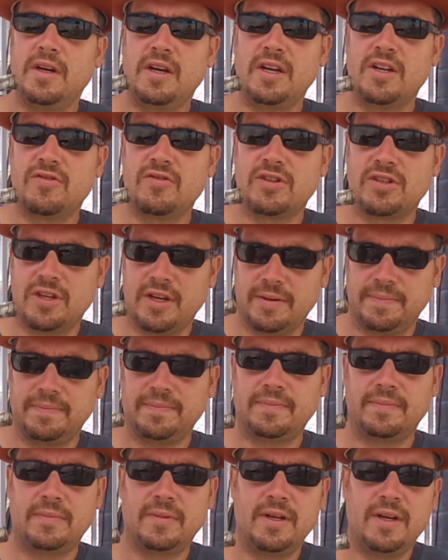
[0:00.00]
Interesting.
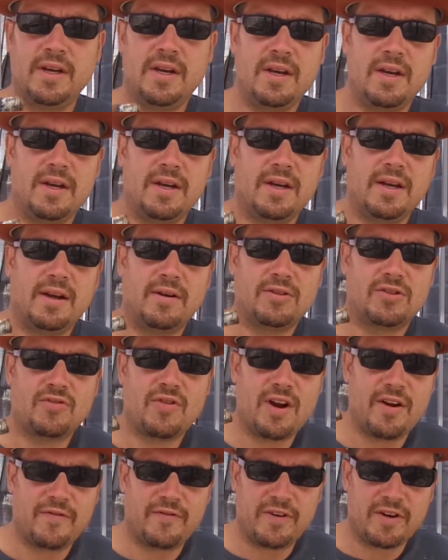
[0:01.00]
I was
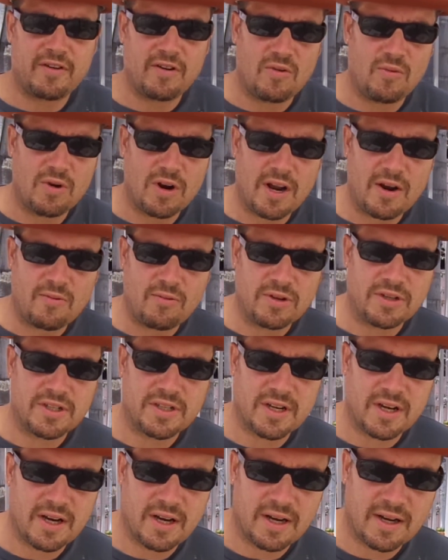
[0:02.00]
trying to figure out what I was
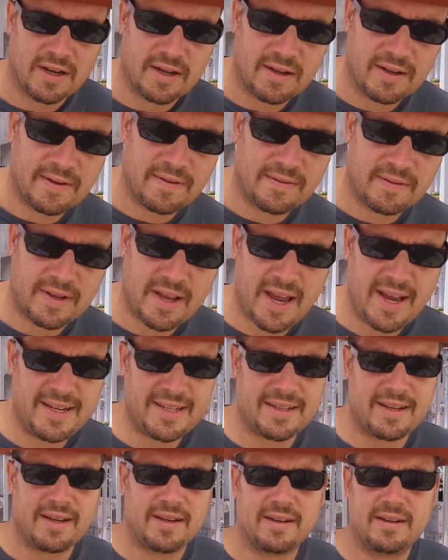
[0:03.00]

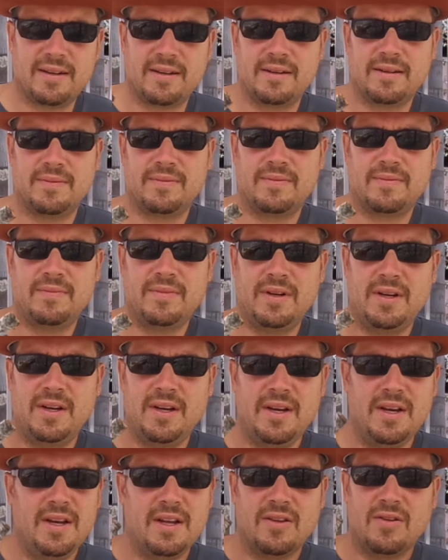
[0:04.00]
tasting.
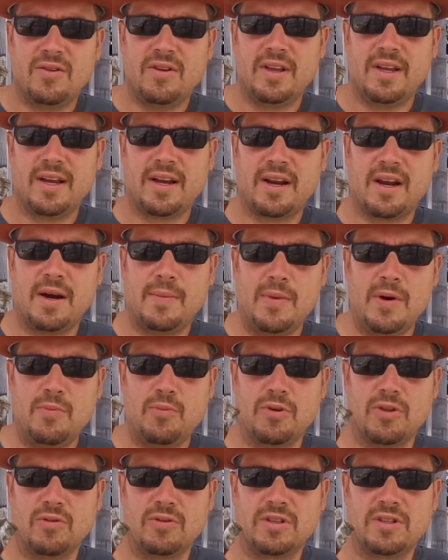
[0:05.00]
The only thing I come up
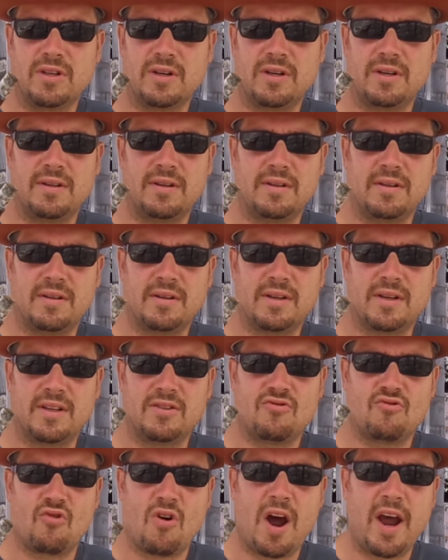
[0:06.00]
with is
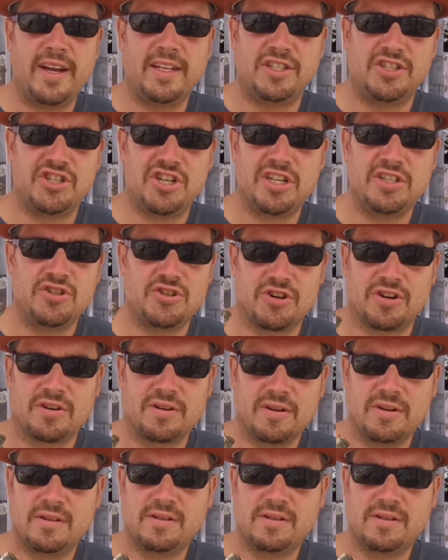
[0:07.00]
dry ginger.